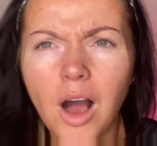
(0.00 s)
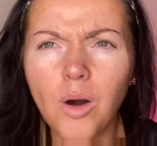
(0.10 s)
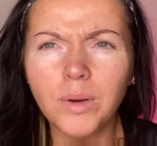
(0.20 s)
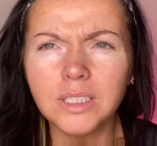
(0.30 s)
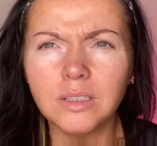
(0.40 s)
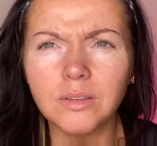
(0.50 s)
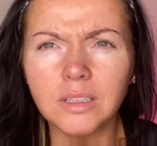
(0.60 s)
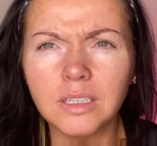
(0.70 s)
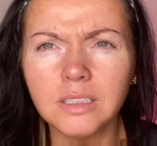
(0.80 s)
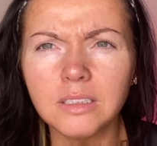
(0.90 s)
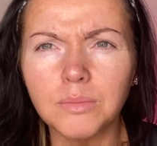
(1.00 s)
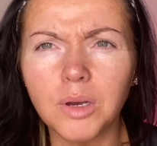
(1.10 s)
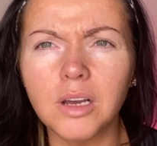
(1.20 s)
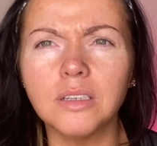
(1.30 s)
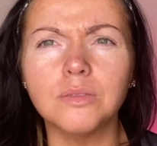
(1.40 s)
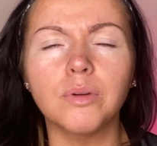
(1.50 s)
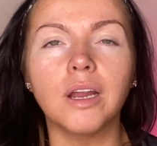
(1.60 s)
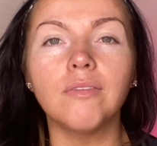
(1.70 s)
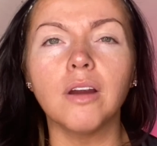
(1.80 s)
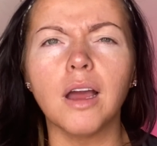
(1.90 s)
I always do this because
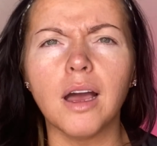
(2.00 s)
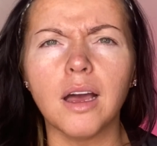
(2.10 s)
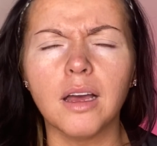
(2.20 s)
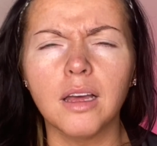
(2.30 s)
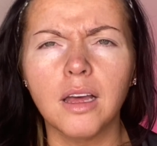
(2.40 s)
whenever I